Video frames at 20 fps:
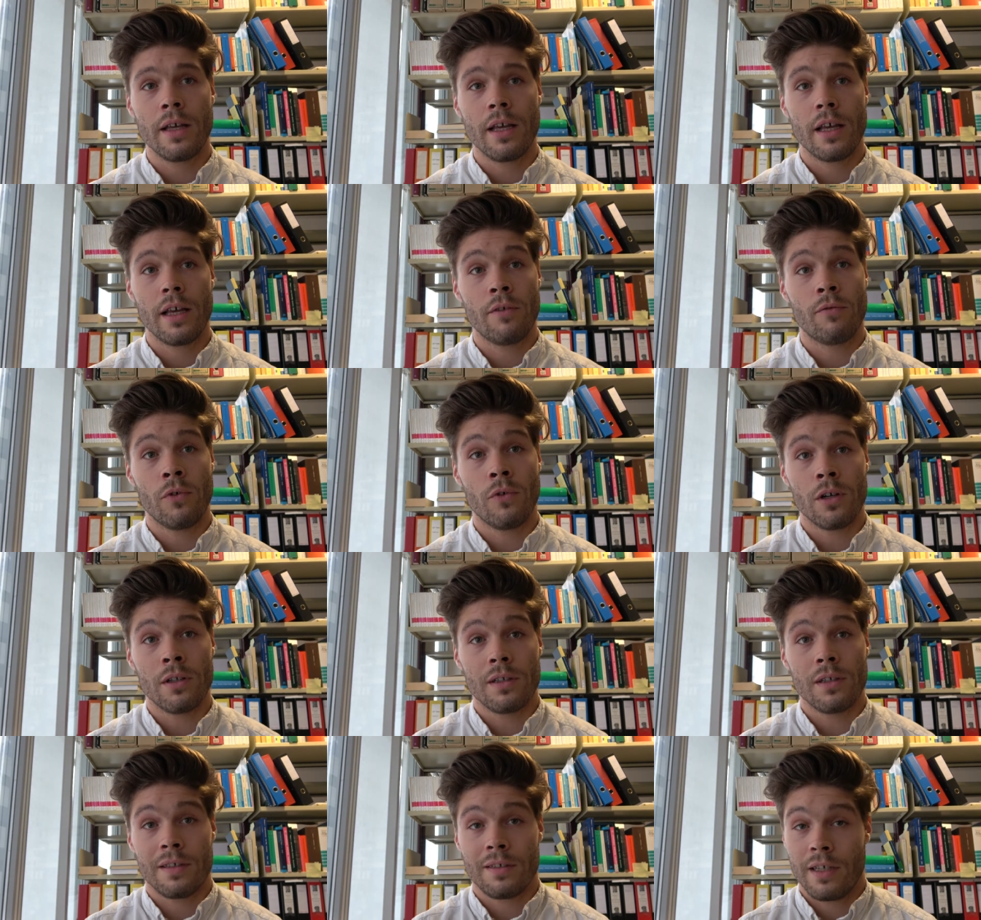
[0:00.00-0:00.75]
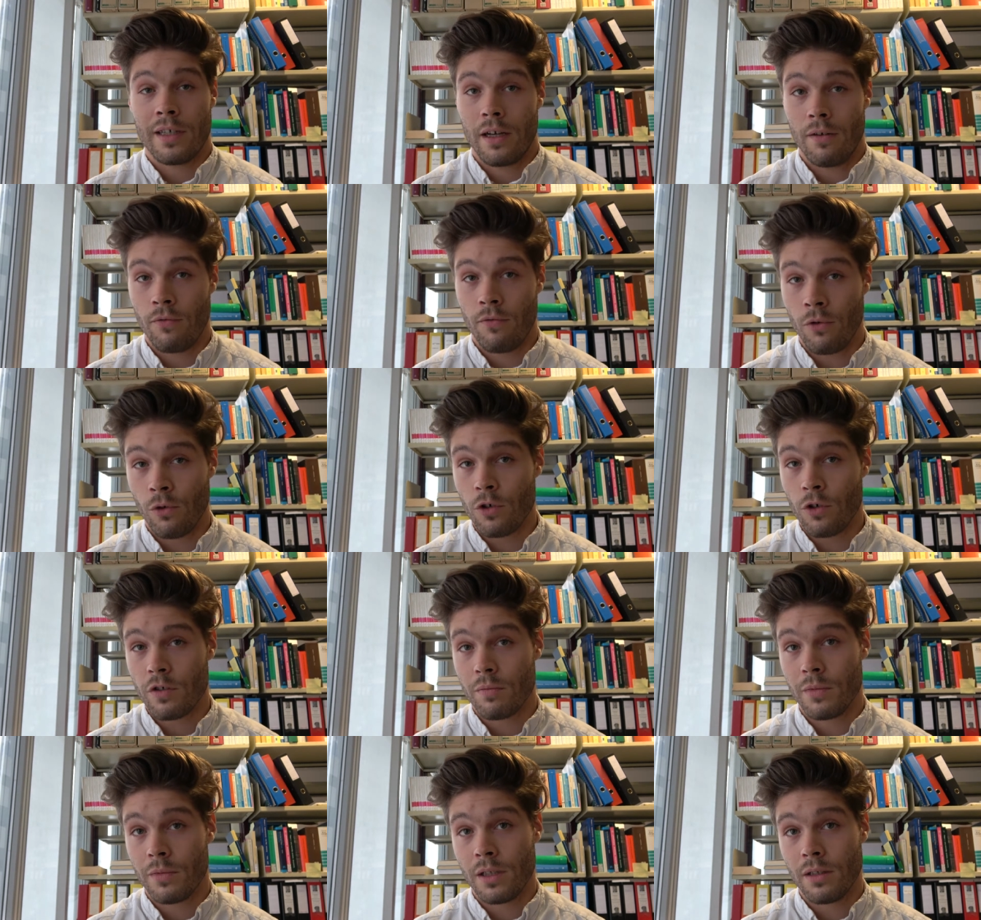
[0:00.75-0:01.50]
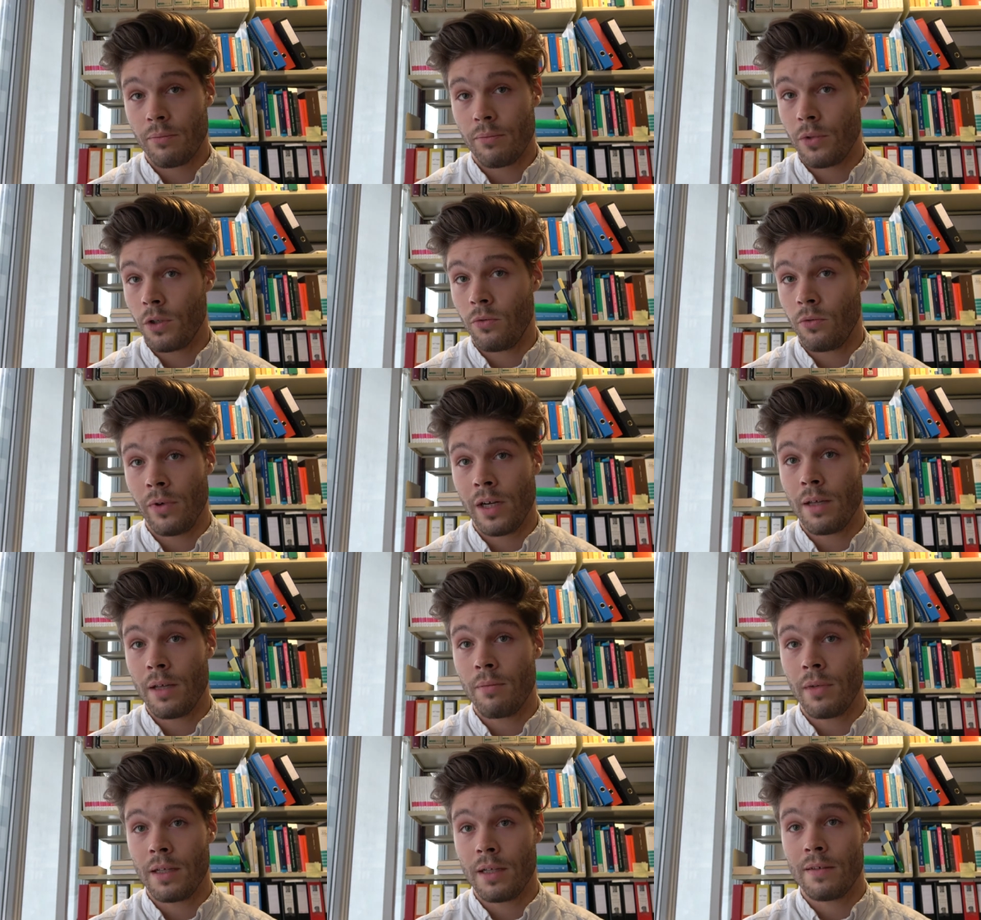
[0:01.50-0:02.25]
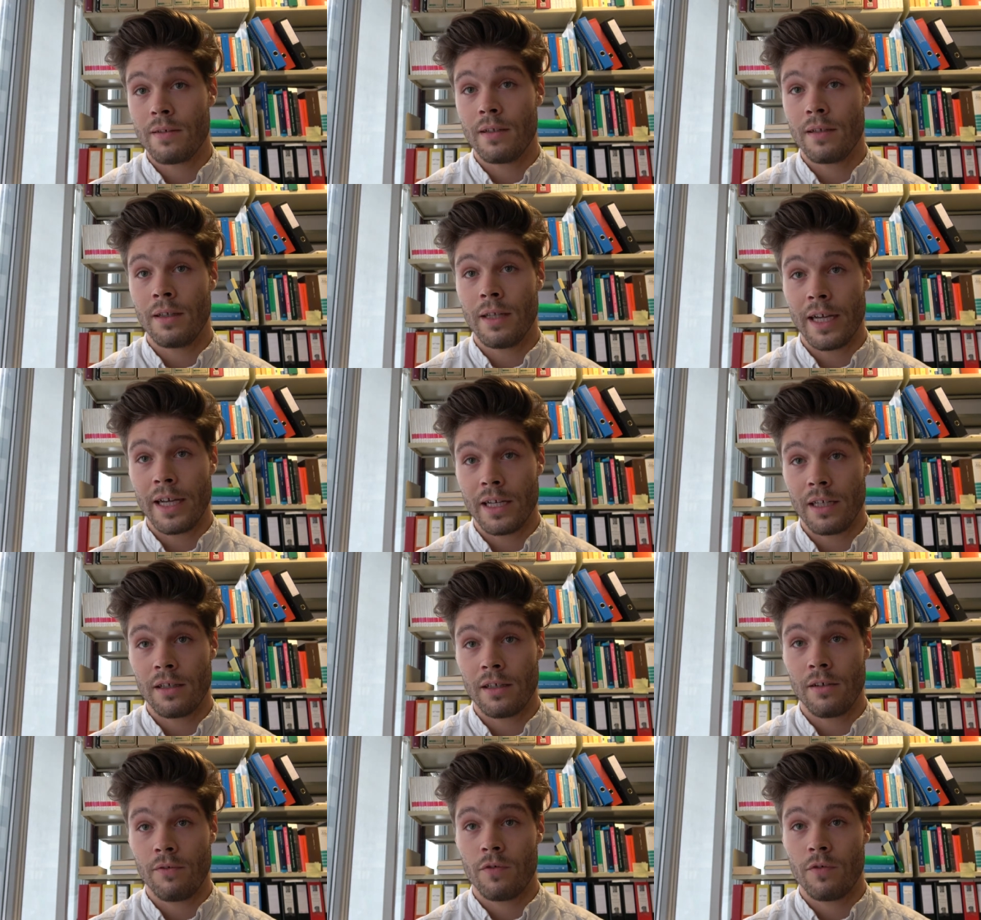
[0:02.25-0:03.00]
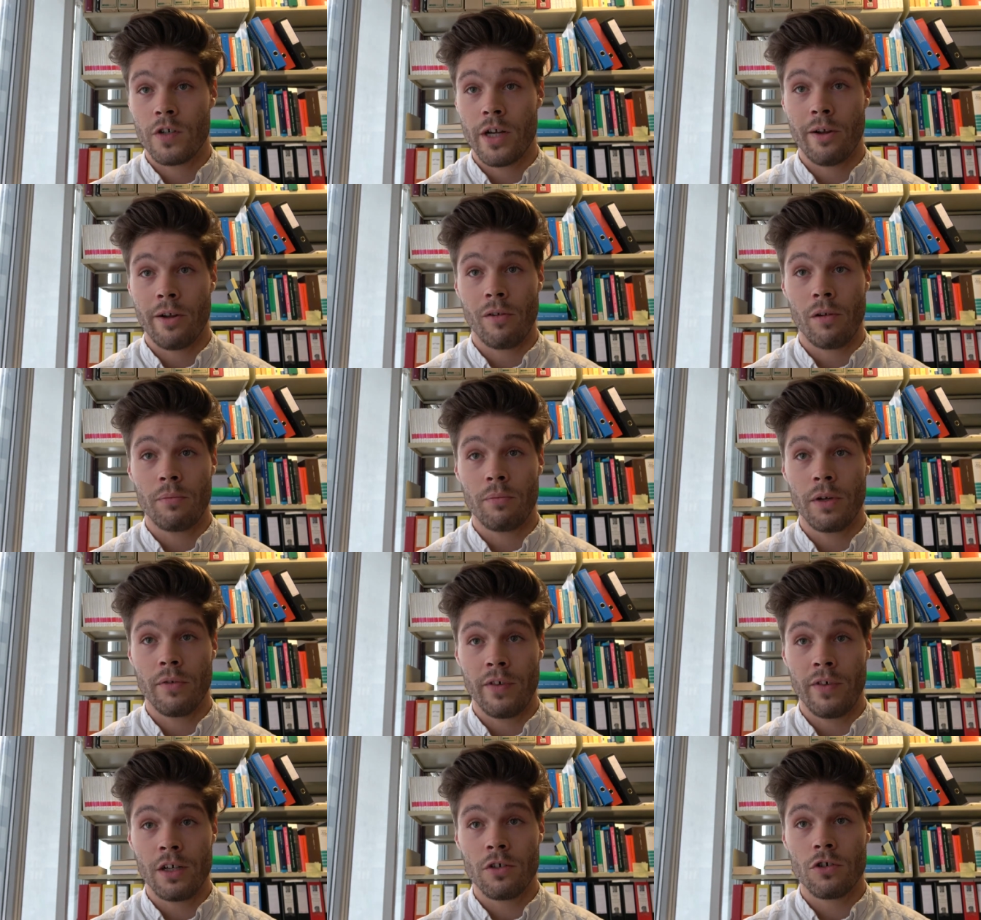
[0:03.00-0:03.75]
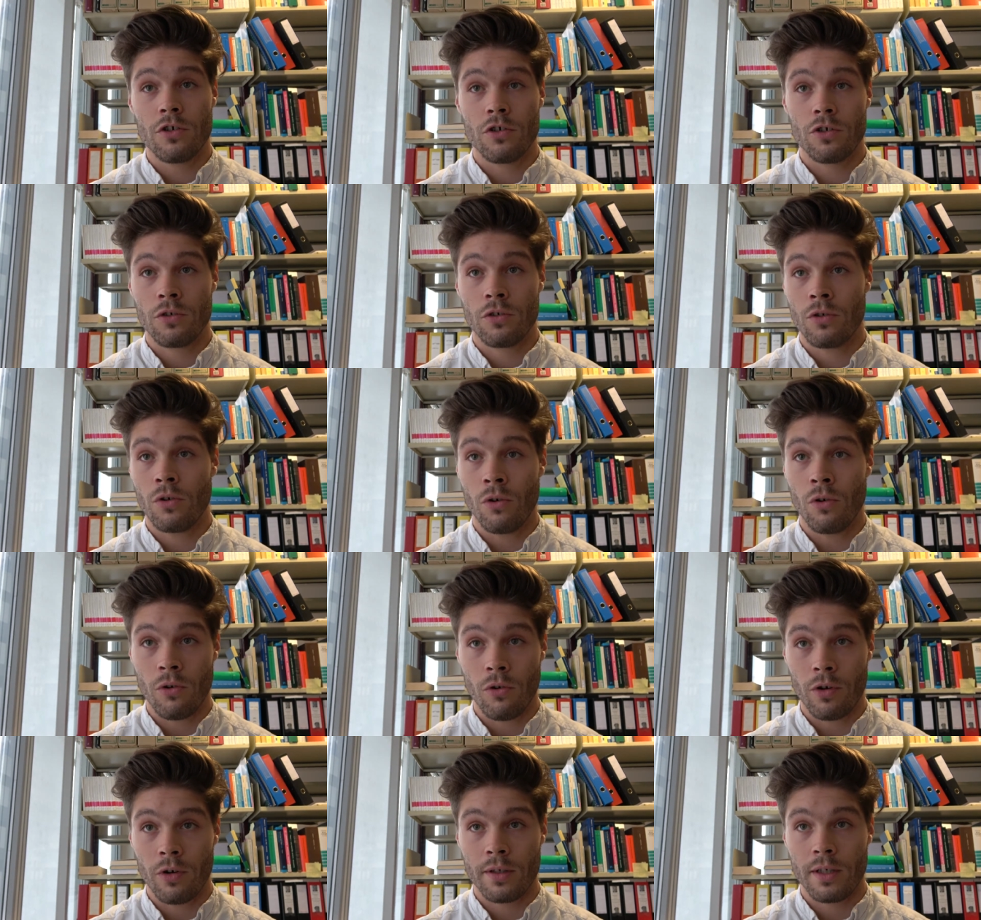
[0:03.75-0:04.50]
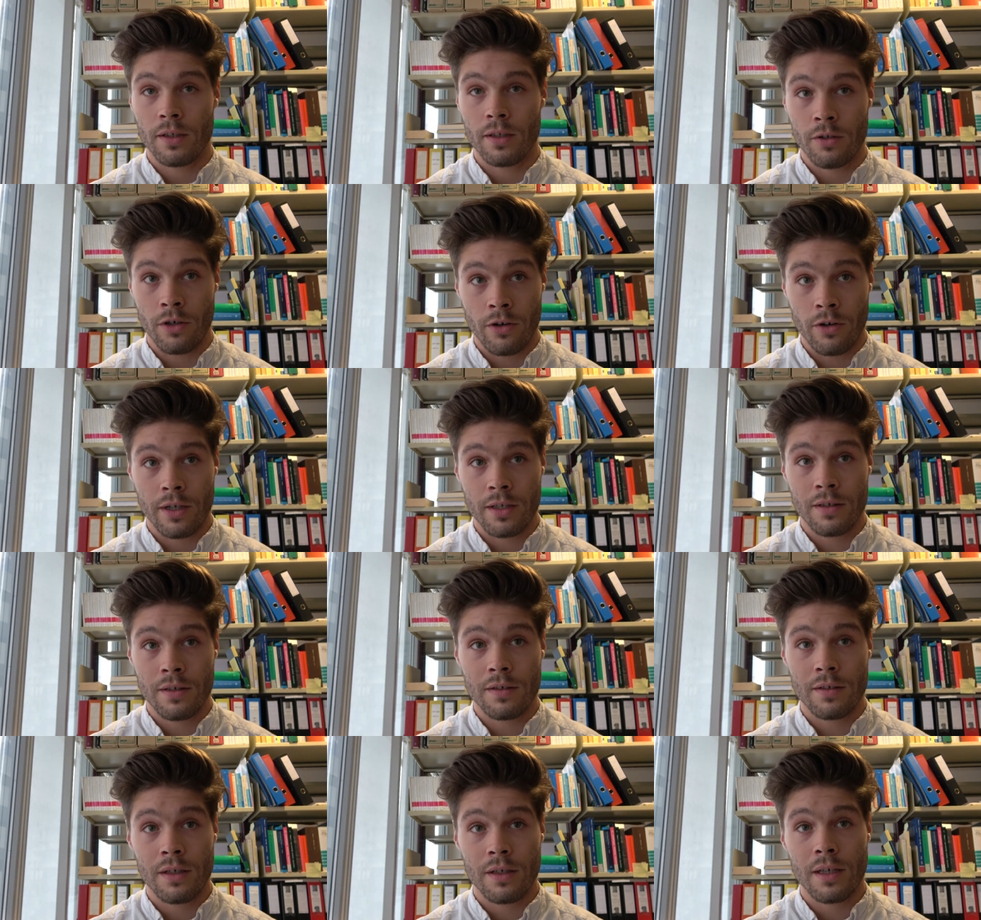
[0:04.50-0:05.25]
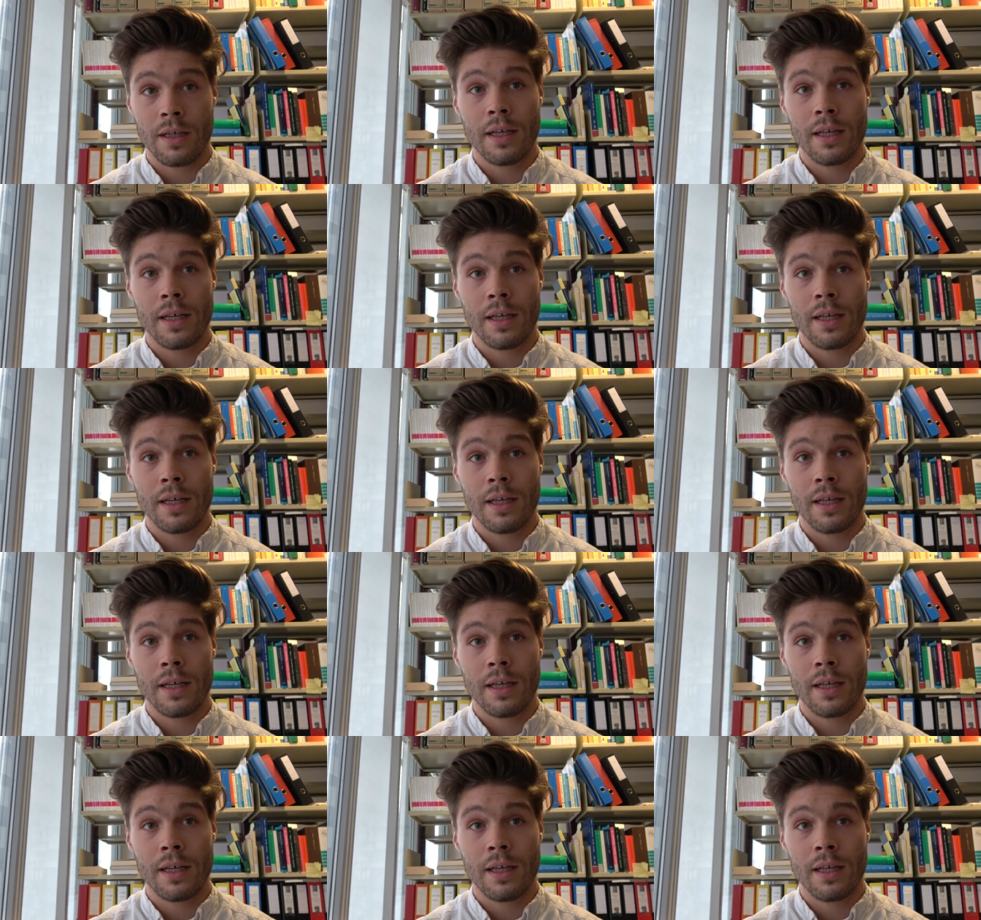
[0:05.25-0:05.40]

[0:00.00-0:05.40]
if one does say enforcement, but really means negative general prevention or deterrence,